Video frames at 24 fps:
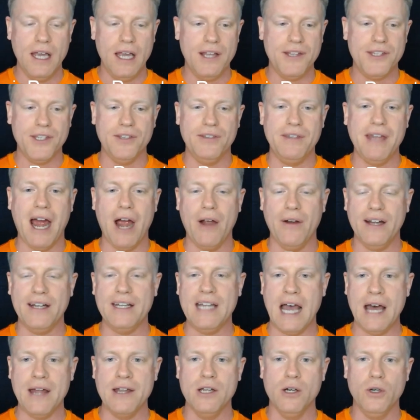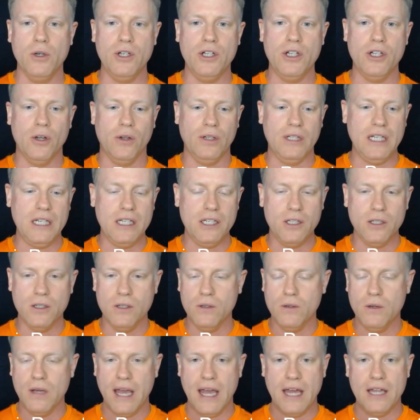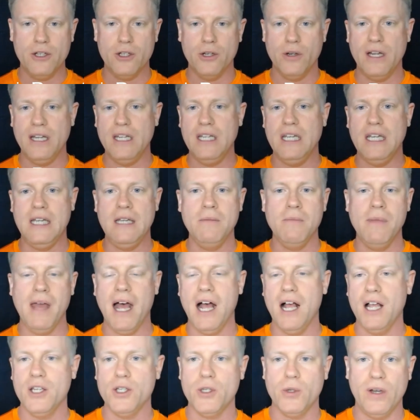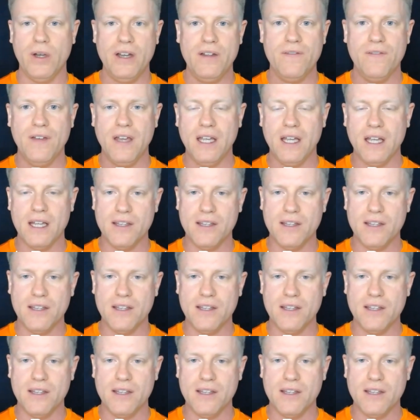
It's a direct download. You don't need to enter any emails or anything.